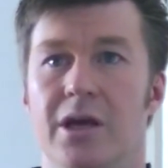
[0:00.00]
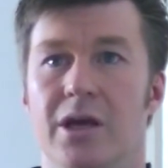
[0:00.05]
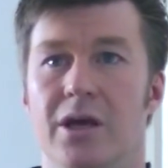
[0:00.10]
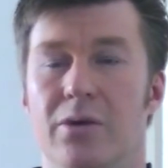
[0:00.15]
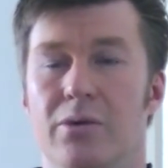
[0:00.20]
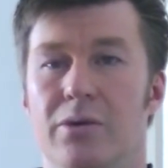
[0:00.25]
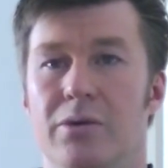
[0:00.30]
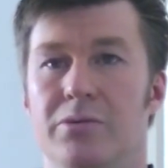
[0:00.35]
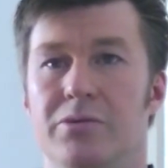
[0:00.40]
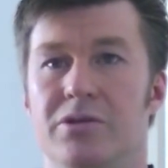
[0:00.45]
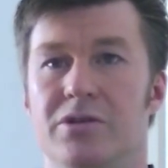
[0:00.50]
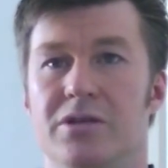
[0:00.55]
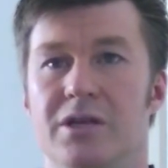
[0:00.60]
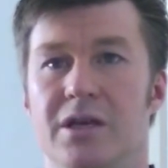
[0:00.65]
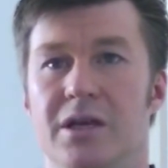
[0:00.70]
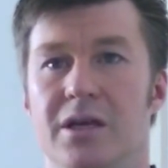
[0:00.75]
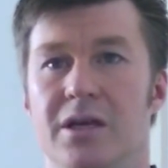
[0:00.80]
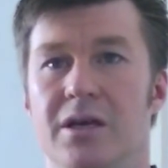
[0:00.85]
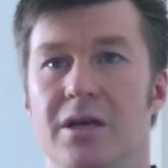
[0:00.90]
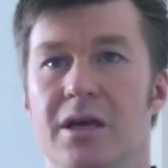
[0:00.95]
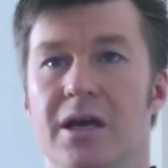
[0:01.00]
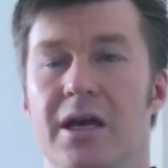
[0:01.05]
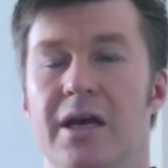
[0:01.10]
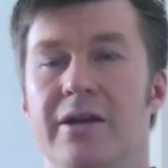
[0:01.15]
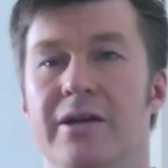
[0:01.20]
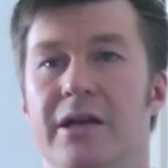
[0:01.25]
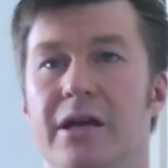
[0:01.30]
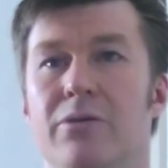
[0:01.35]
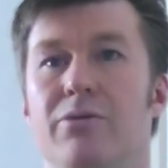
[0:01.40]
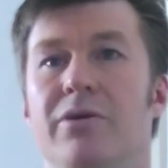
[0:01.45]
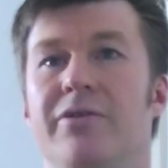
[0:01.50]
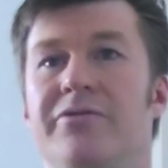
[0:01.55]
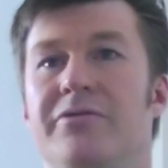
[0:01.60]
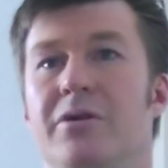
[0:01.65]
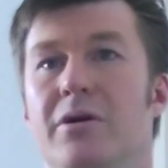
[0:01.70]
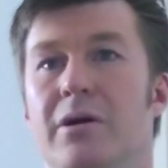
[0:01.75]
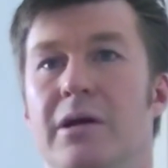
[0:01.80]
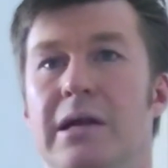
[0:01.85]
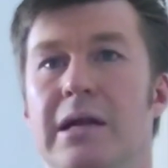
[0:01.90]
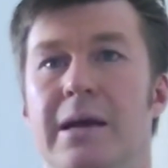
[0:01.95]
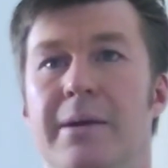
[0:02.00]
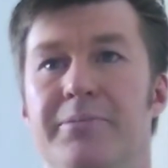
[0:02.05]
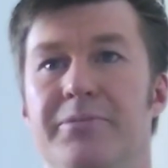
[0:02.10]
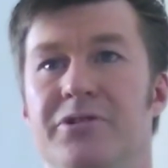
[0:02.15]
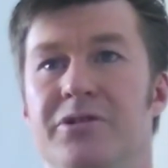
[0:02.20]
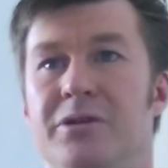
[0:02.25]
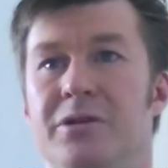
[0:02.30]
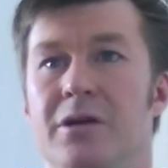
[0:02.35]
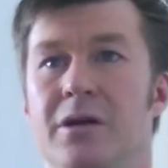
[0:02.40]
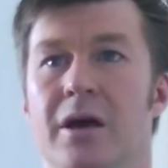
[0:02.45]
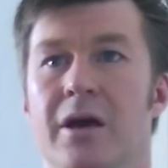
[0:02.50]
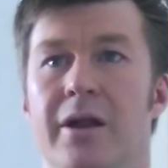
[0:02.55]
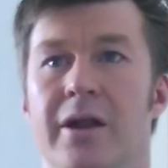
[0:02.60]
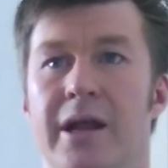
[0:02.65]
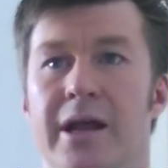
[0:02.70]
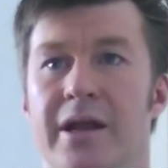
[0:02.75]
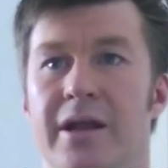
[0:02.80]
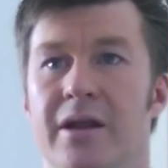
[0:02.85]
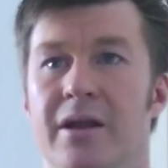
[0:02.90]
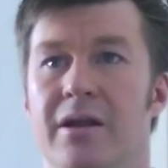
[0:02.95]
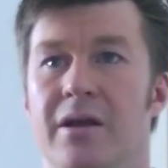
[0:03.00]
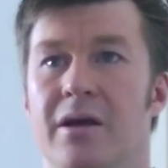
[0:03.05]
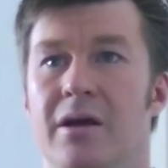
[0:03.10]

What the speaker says: we will see, now we've got a Lepton gun, and